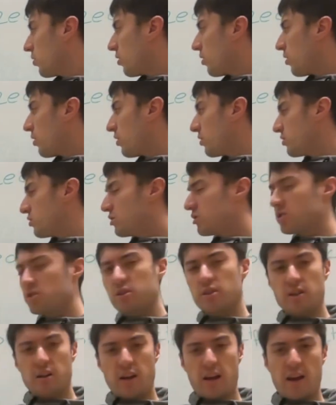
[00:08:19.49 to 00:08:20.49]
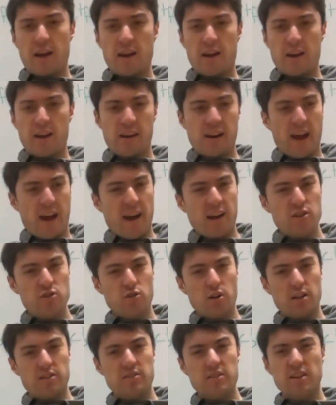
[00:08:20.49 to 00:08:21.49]
on just an
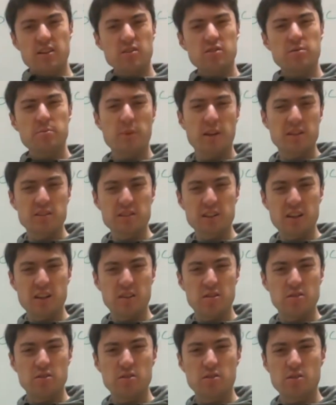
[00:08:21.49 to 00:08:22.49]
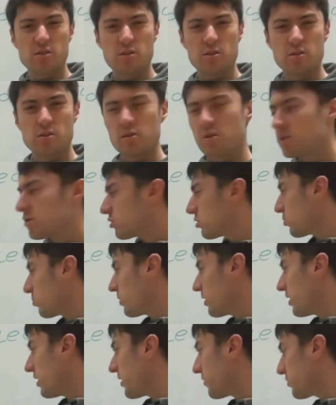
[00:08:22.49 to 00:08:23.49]
address. That doesn't make sense. So
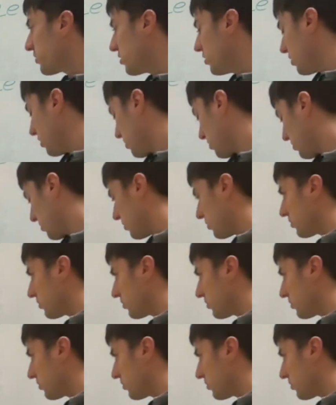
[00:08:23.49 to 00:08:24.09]
what do you have to do?